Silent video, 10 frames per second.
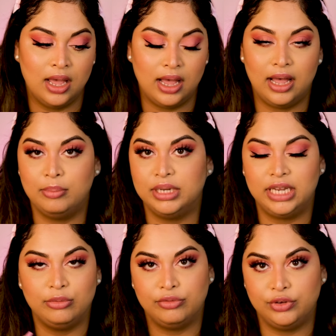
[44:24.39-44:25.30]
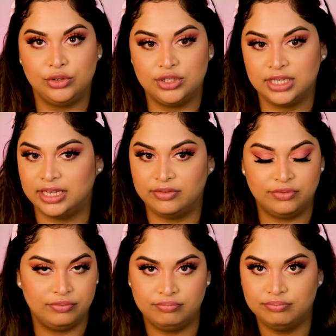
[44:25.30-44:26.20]
but he refused to
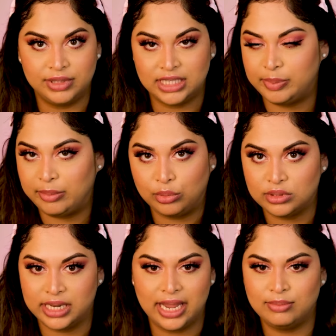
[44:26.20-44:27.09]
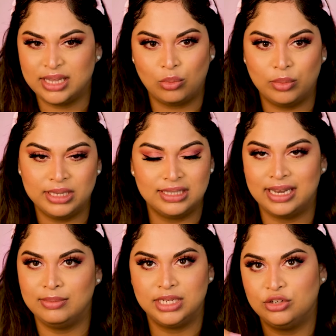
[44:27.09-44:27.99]
give these people's names, that woman's
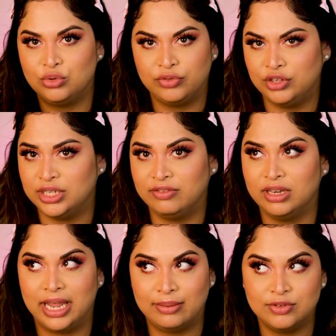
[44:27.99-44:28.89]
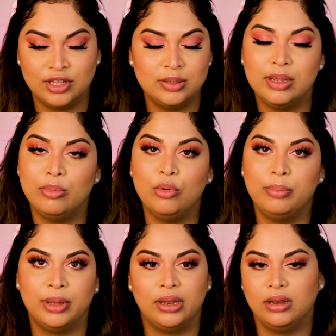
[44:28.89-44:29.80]
names. He just refused to give the names of these people,
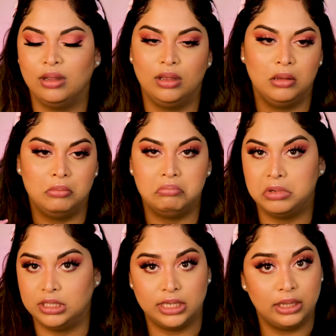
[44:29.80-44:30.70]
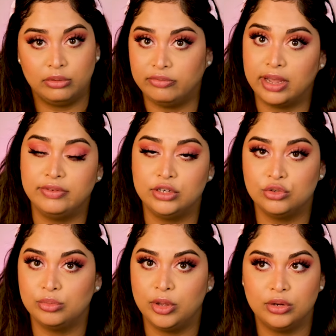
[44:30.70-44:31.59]
but he said there were 5
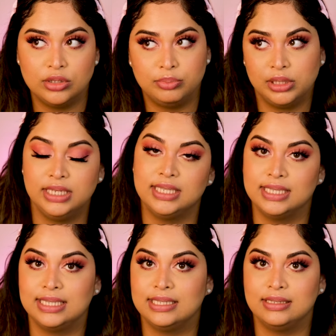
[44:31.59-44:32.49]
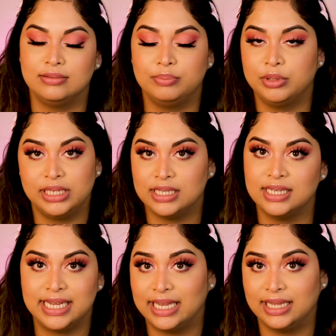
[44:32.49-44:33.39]
additional murders. Police aren't
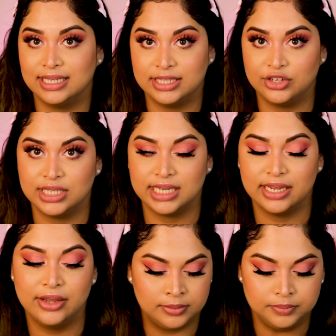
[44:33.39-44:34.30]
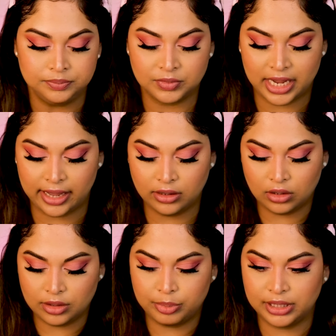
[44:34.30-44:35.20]
taking this seriously. And
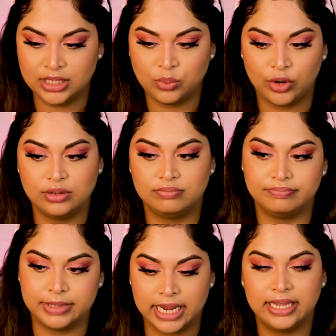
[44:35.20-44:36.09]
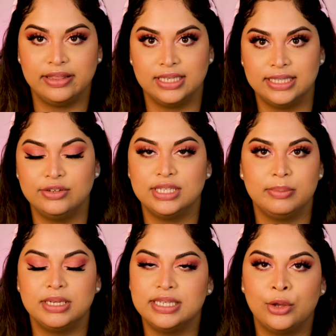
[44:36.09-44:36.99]
the police weren't taking this seriously
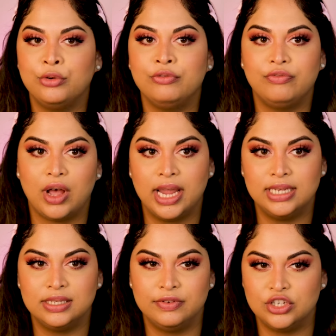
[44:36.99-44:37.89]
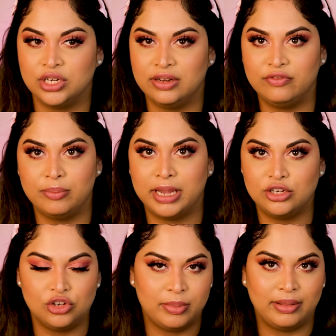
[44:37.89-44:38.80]
because they couldn't find sufficient
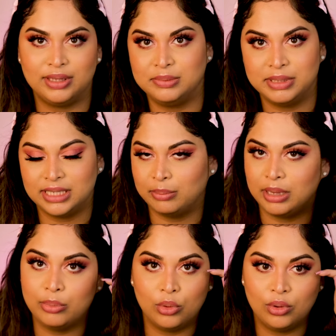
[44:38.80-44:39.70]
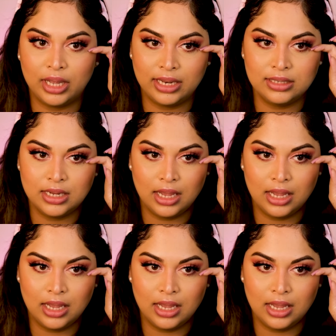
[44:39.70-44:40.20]
information about these missing people, and